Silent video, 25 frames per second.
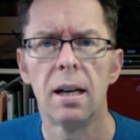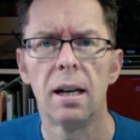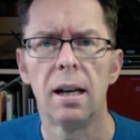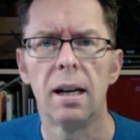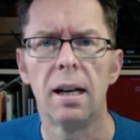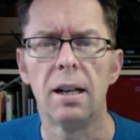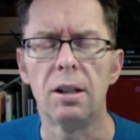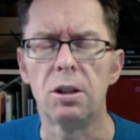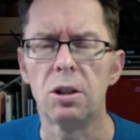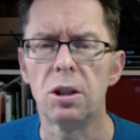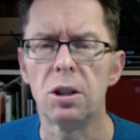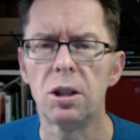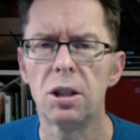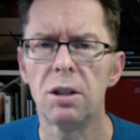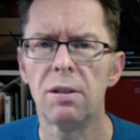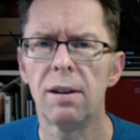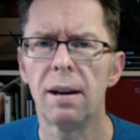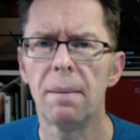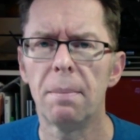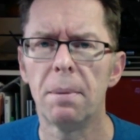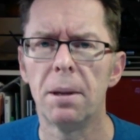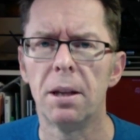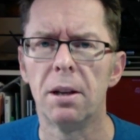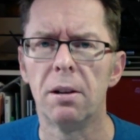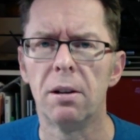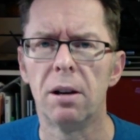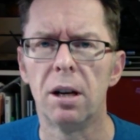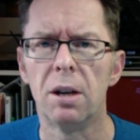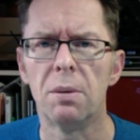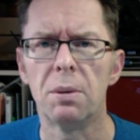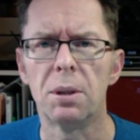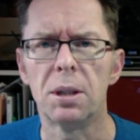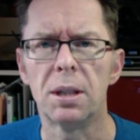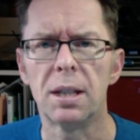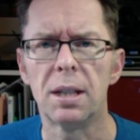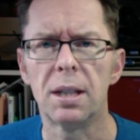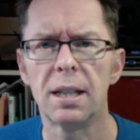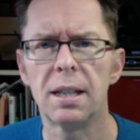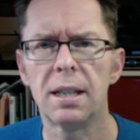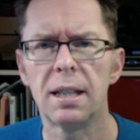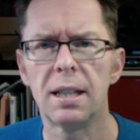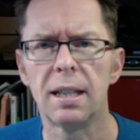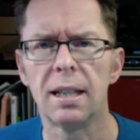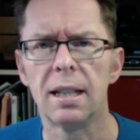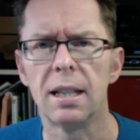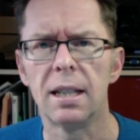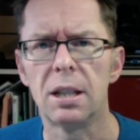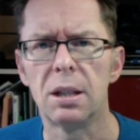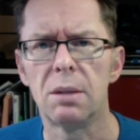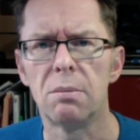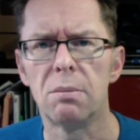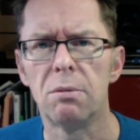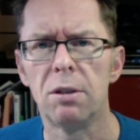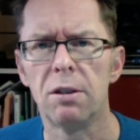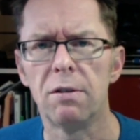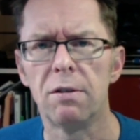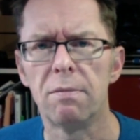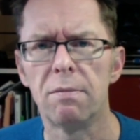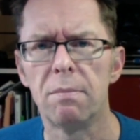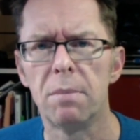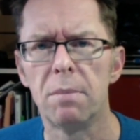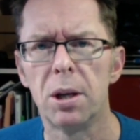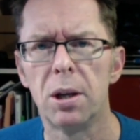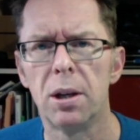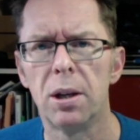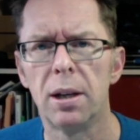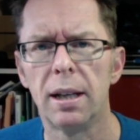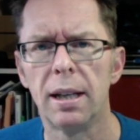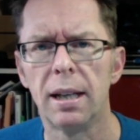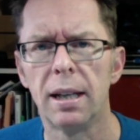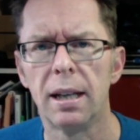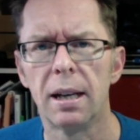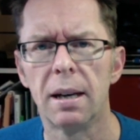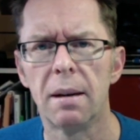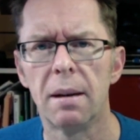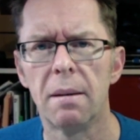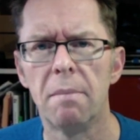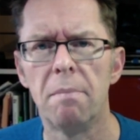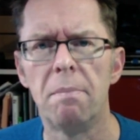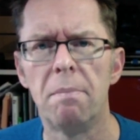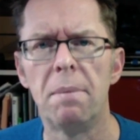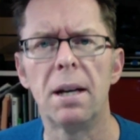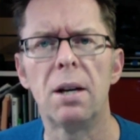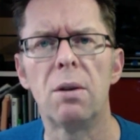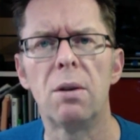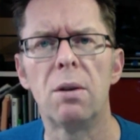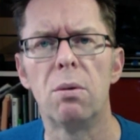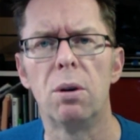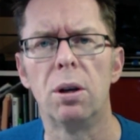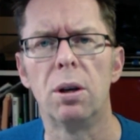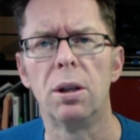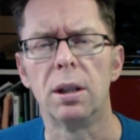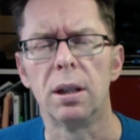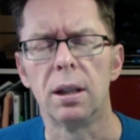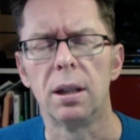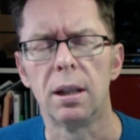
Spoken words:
It just so happened though, I was testing this with my big quad,